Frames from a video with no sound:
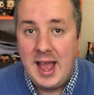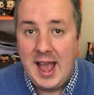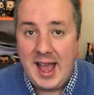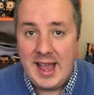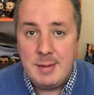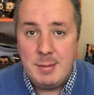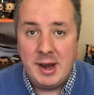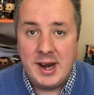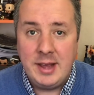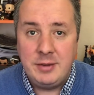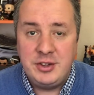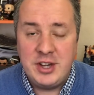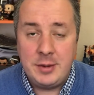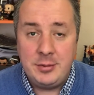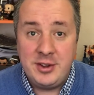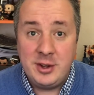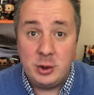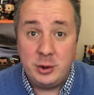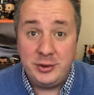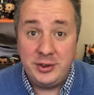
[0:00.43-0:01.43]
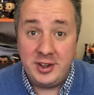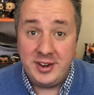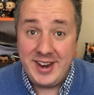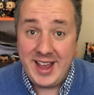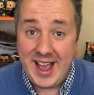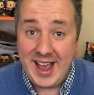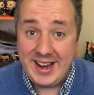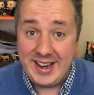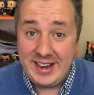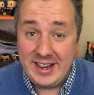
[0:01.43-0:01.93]
Hey, my name's James Nicholson,
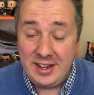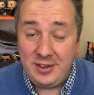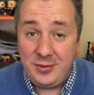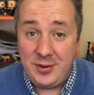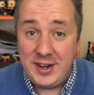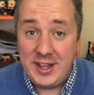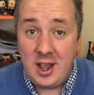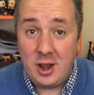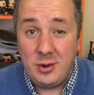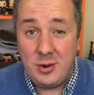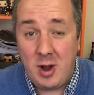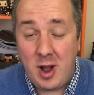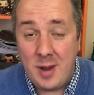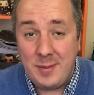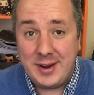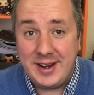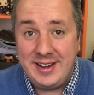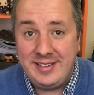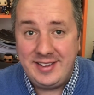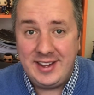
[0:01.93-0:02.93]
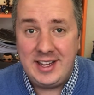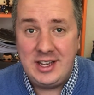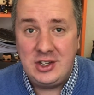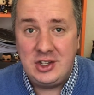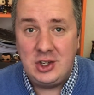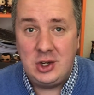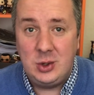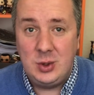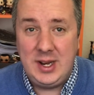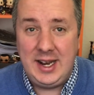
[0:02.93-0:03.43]
and in this video, I'm going to
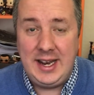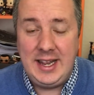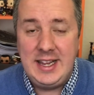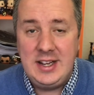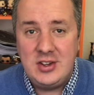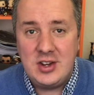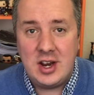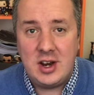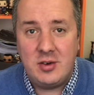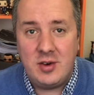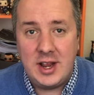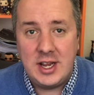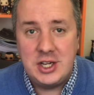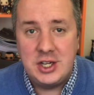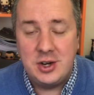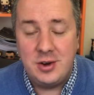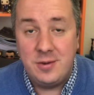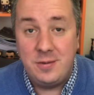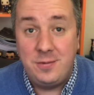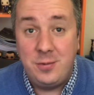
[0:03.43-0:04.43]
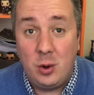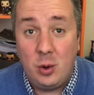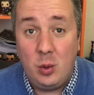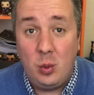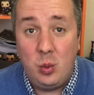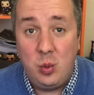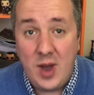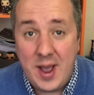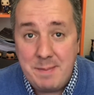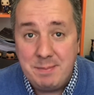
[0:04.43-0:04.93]
teach you lead generation for
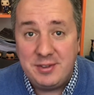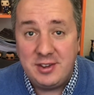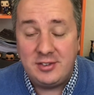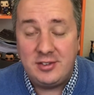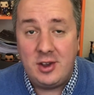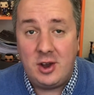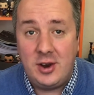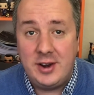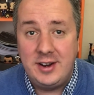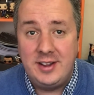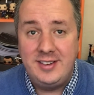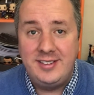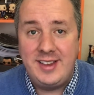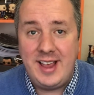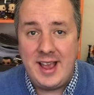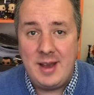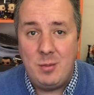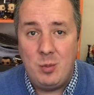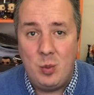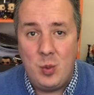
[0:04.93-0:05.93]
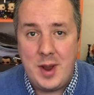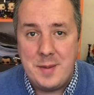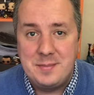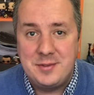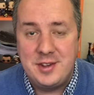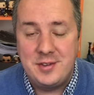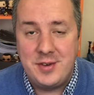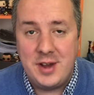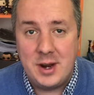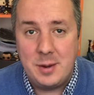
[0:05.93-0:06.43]
web designers and web
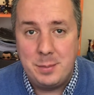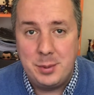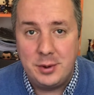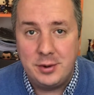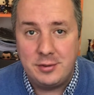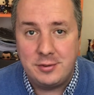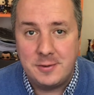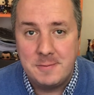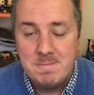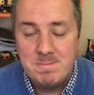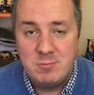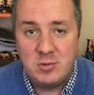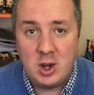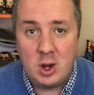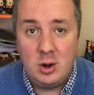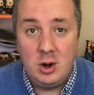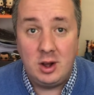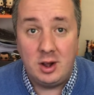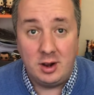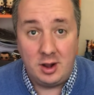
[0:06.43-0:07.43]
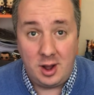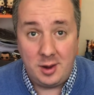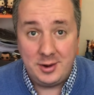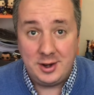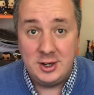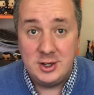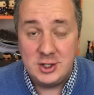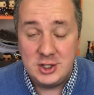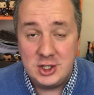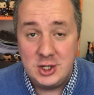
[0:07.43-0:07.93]
developers. So look, I'm
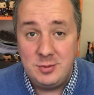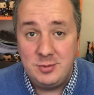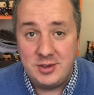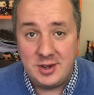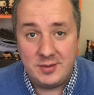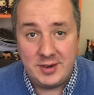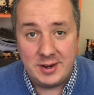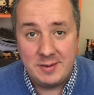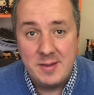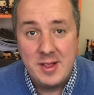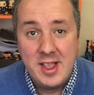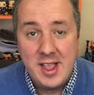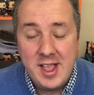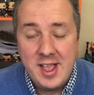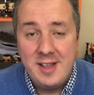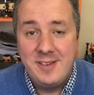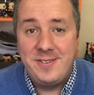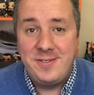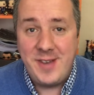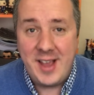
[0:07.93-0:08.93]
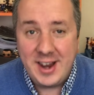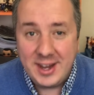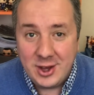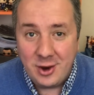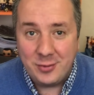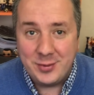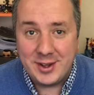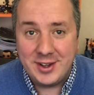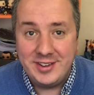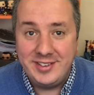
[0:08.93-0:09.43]
going to assume something fairly
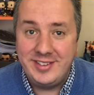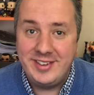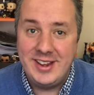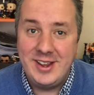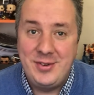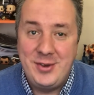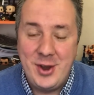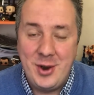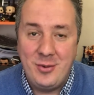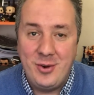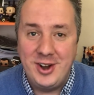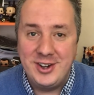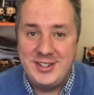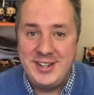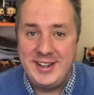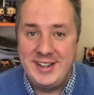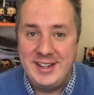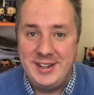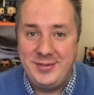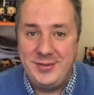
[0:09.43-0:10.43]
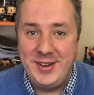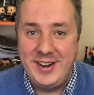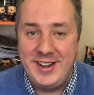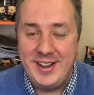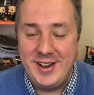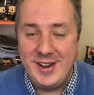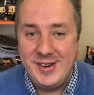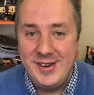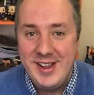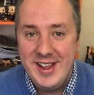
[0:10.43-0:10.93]
obvious if you're watching this
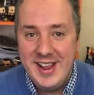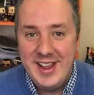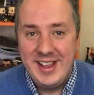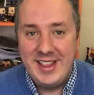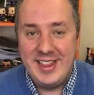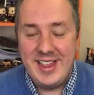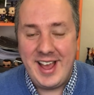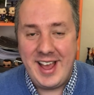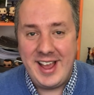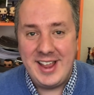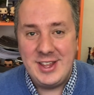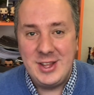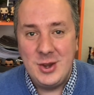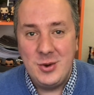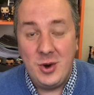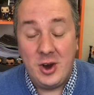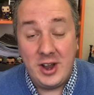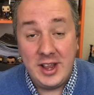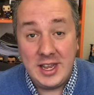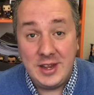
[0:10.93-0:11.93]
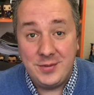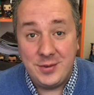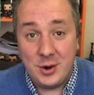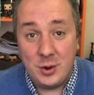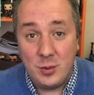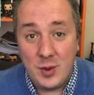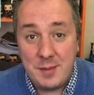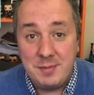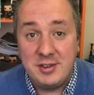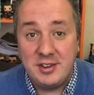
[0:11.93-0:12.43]
video, that you are either
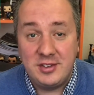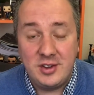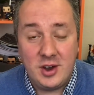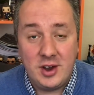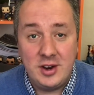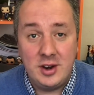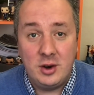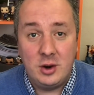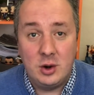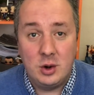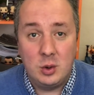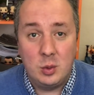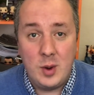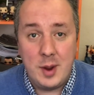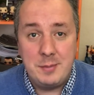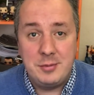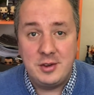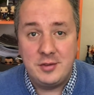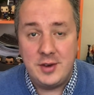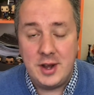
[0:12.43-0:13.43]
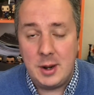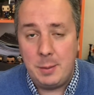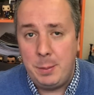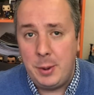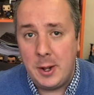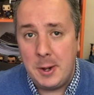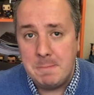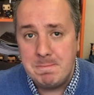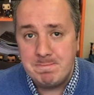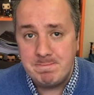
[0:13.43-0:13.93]
a web designer or a web
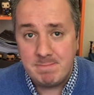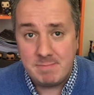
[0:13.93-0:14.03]
developer,